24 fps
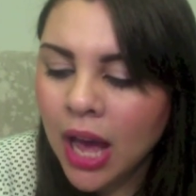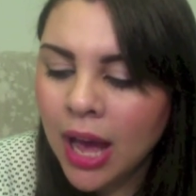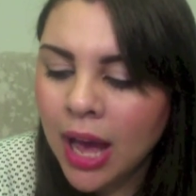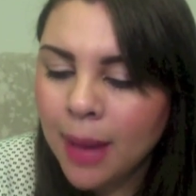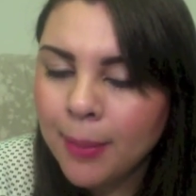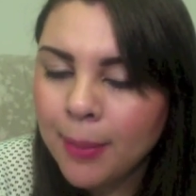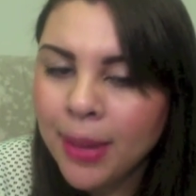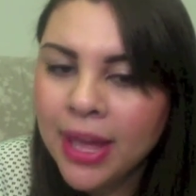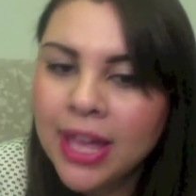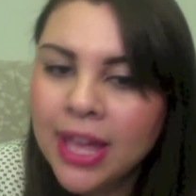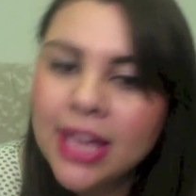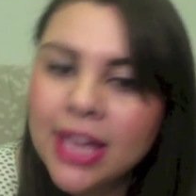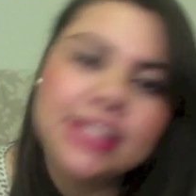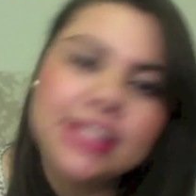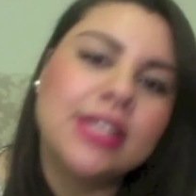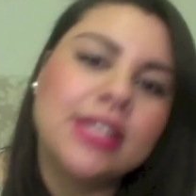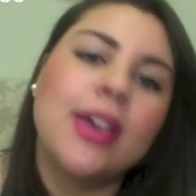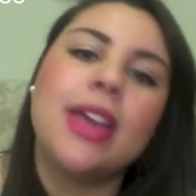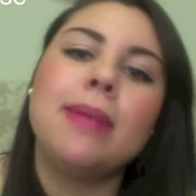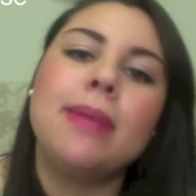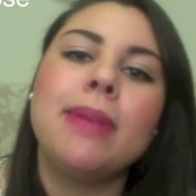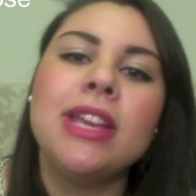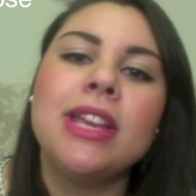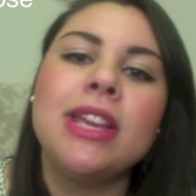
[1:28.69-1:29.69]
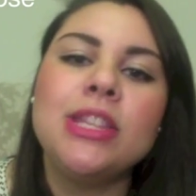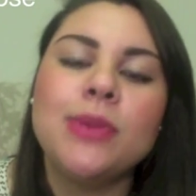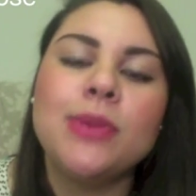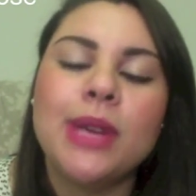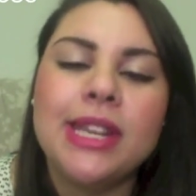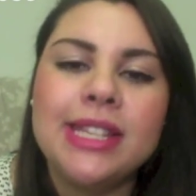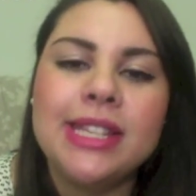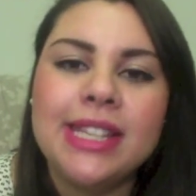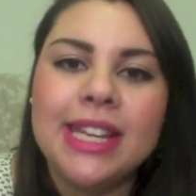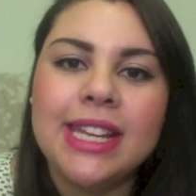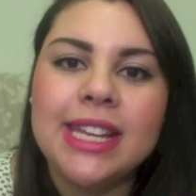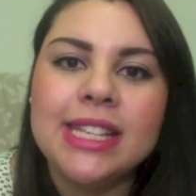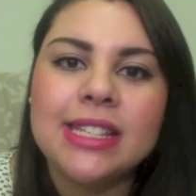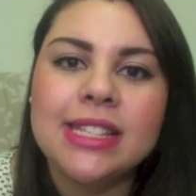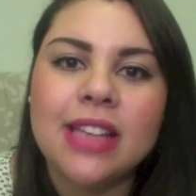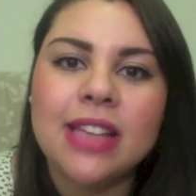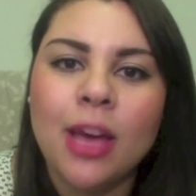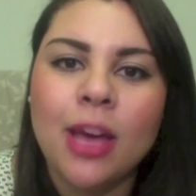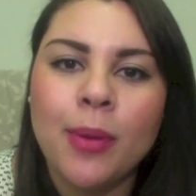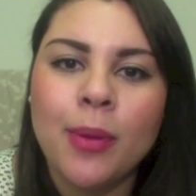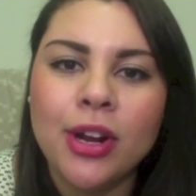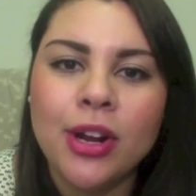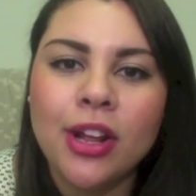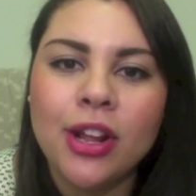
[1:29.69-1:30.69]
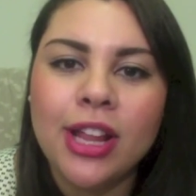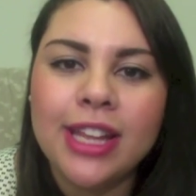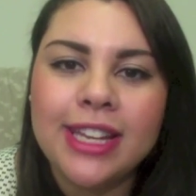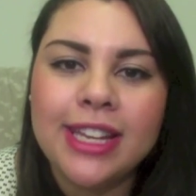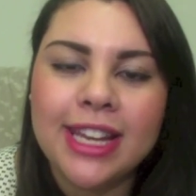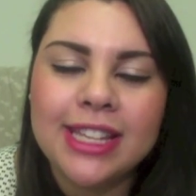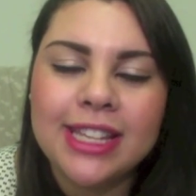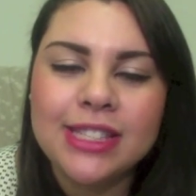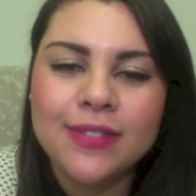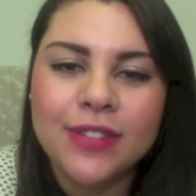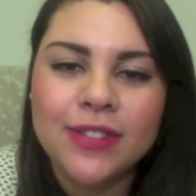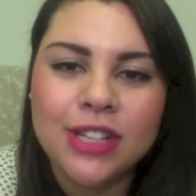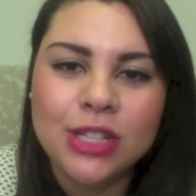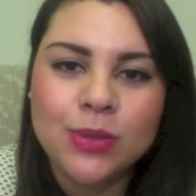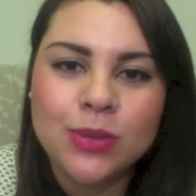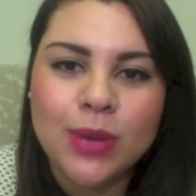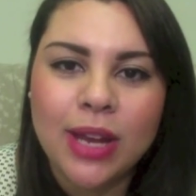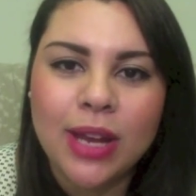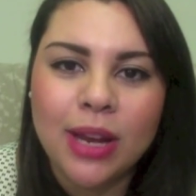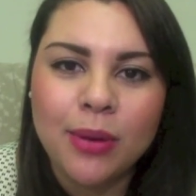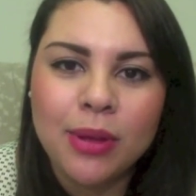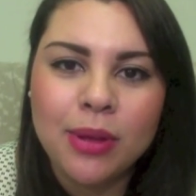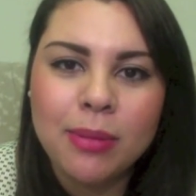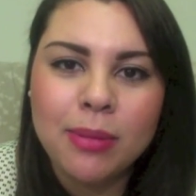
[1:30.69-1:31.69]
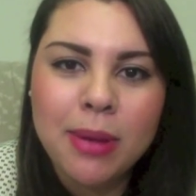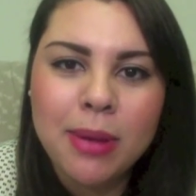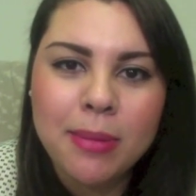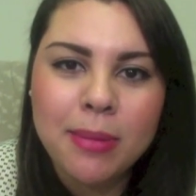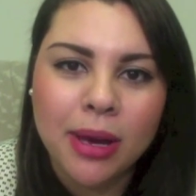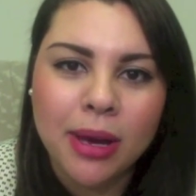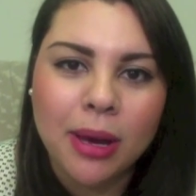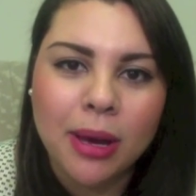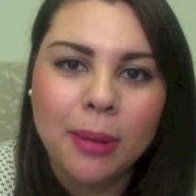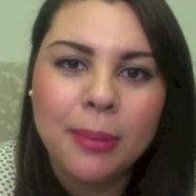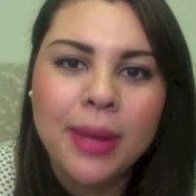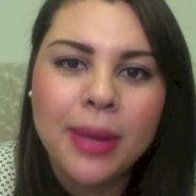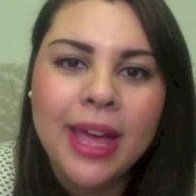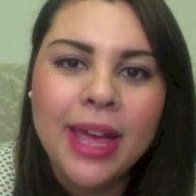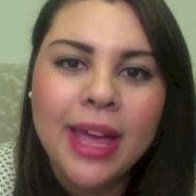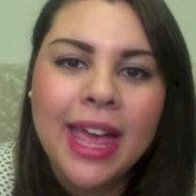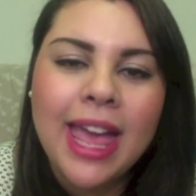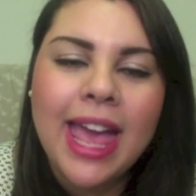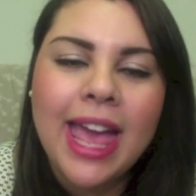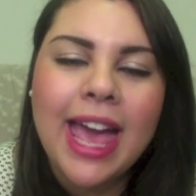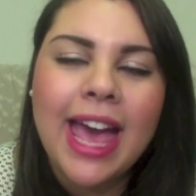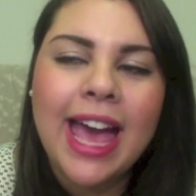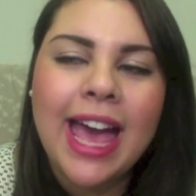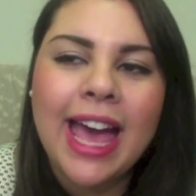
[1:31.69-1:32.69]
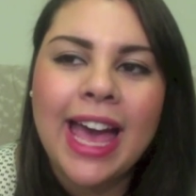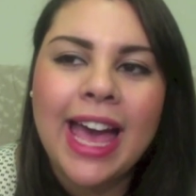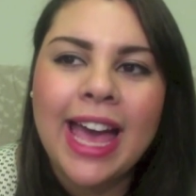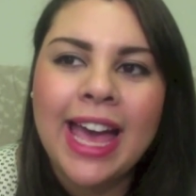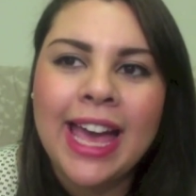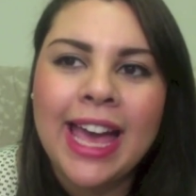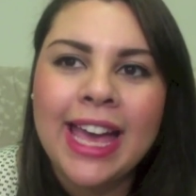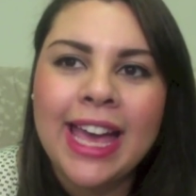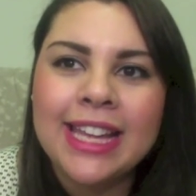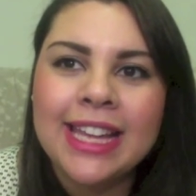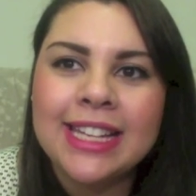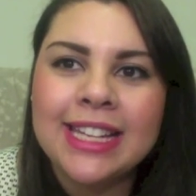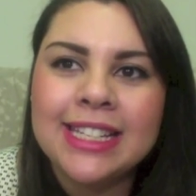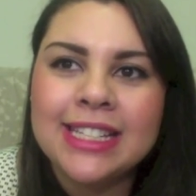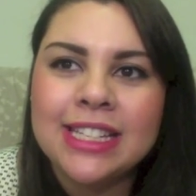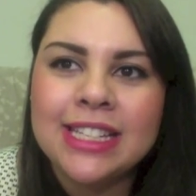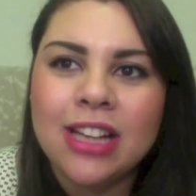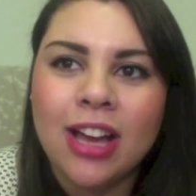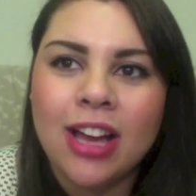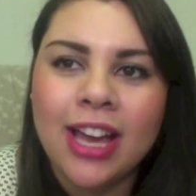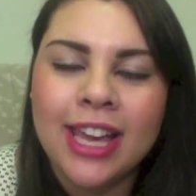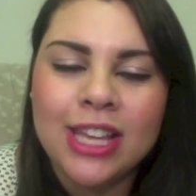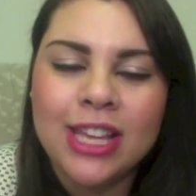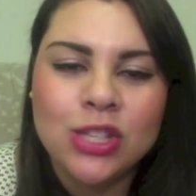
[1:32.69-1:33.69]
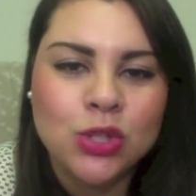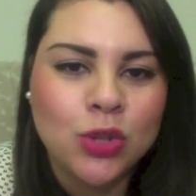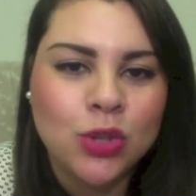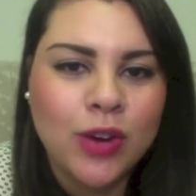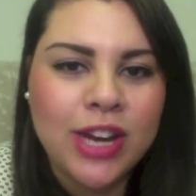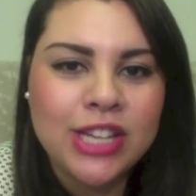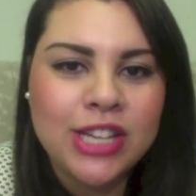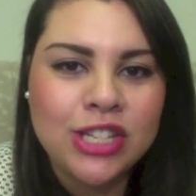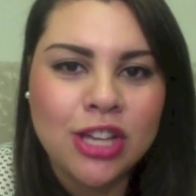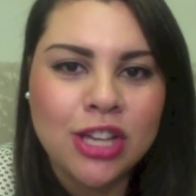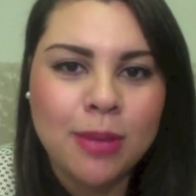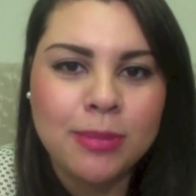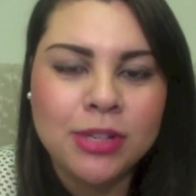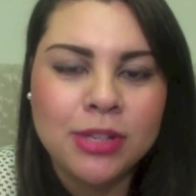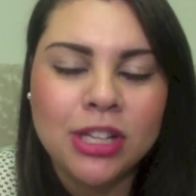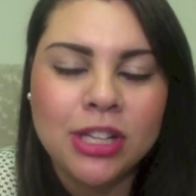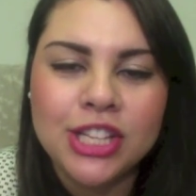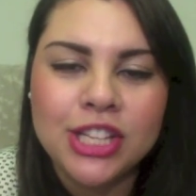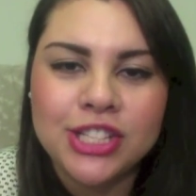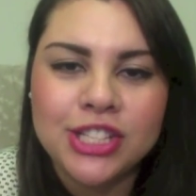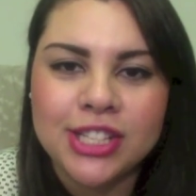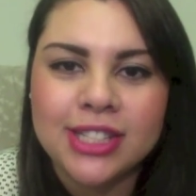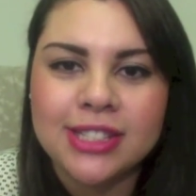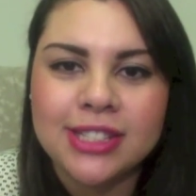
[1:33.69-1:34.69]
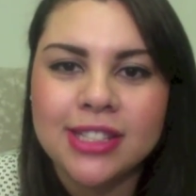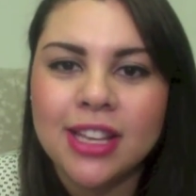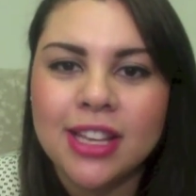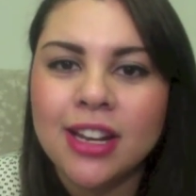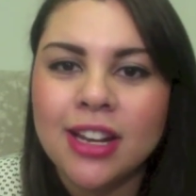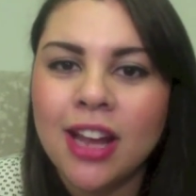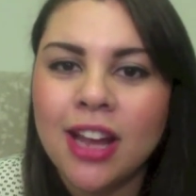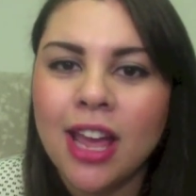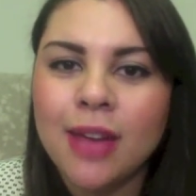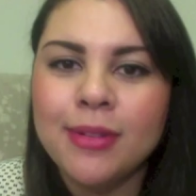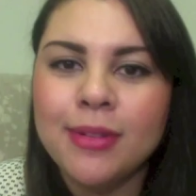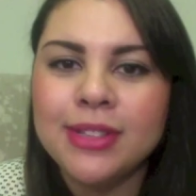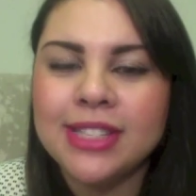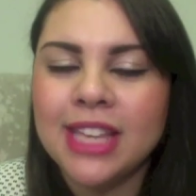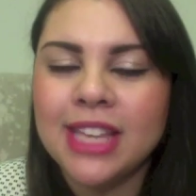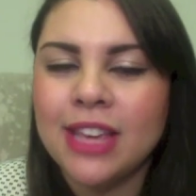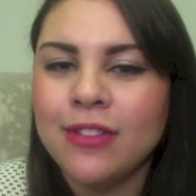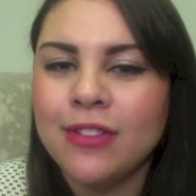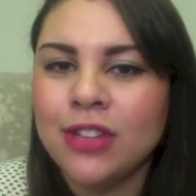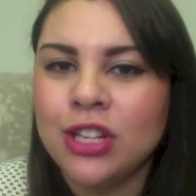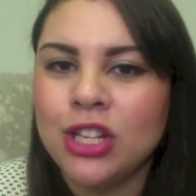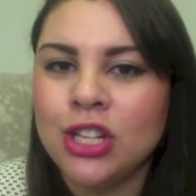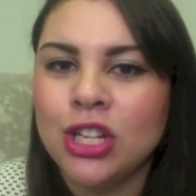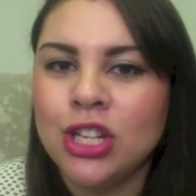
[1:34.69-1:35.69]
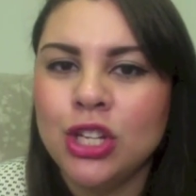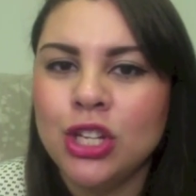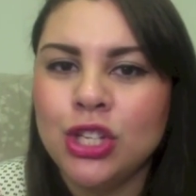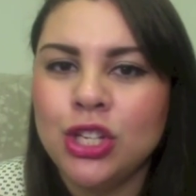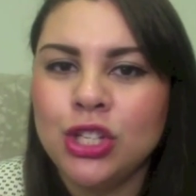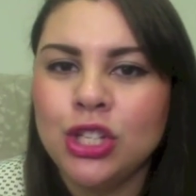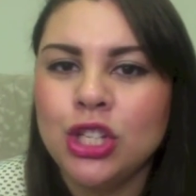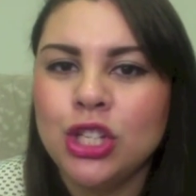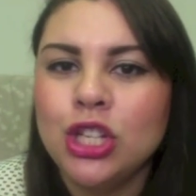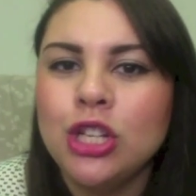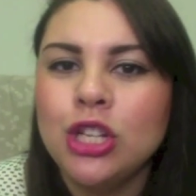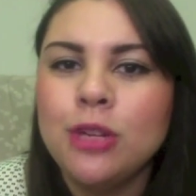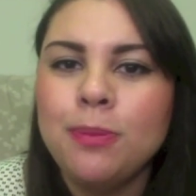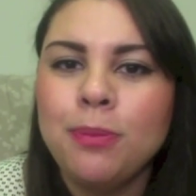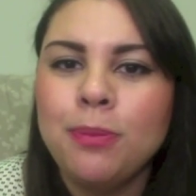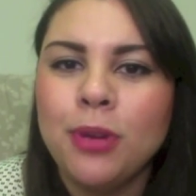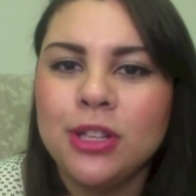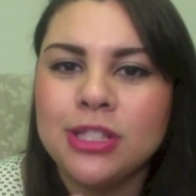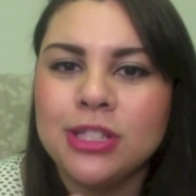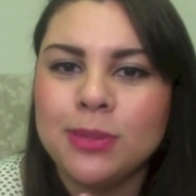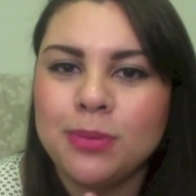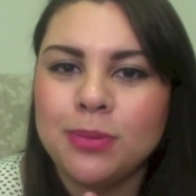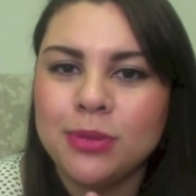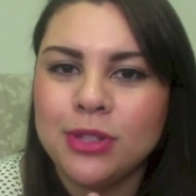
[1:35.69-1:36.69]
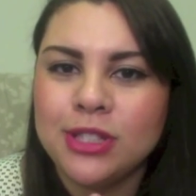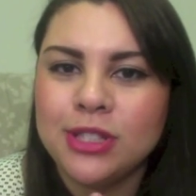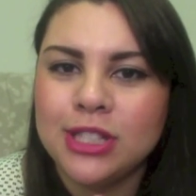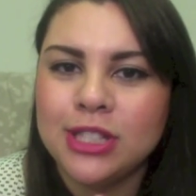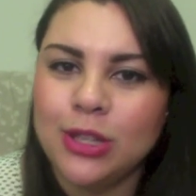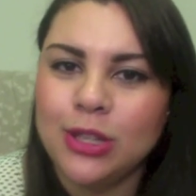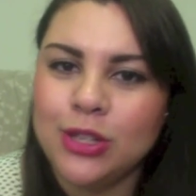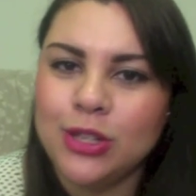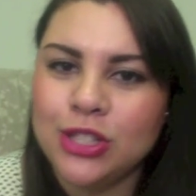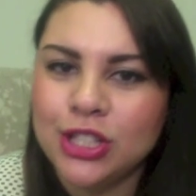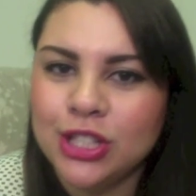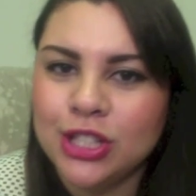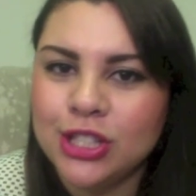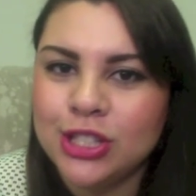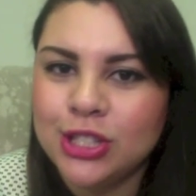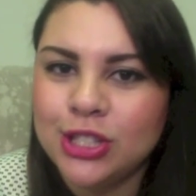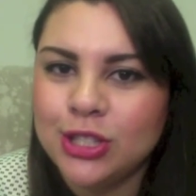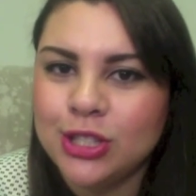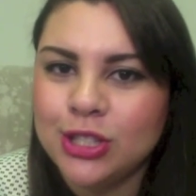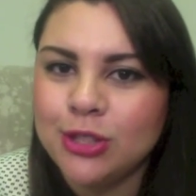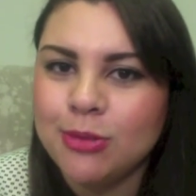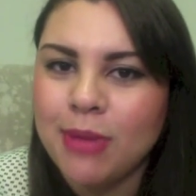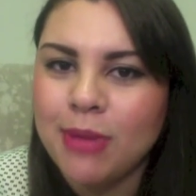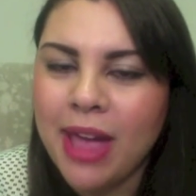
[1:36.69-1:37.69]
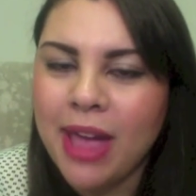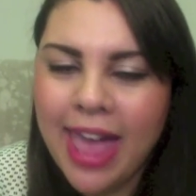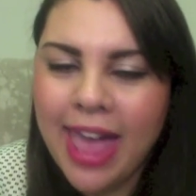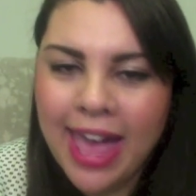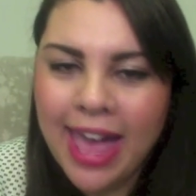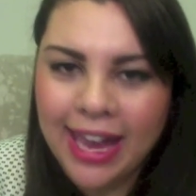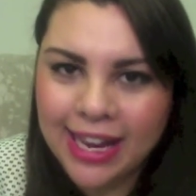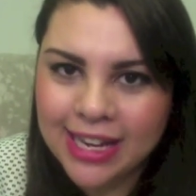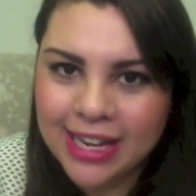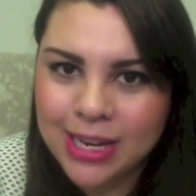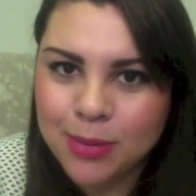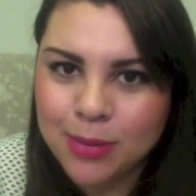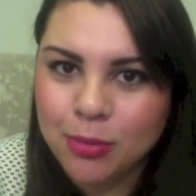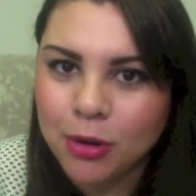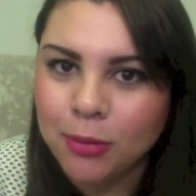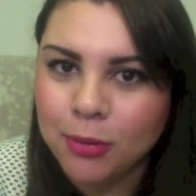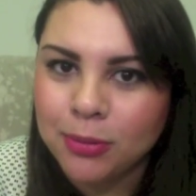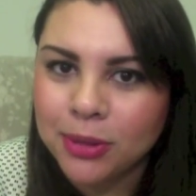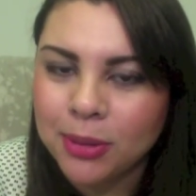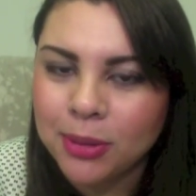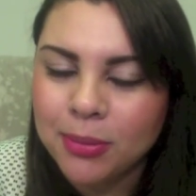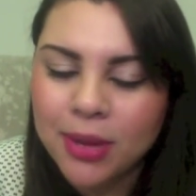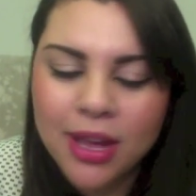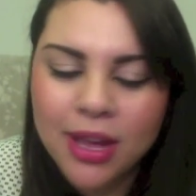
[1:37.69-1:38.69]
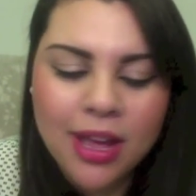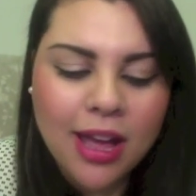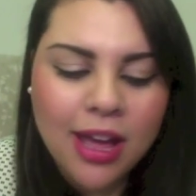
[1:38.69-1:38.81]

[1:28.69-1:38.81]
Um, so in my 20s, I went on holiday to Venezuela with my mum and I saw a dermatologist and I was given two possible solutions to my acne problem.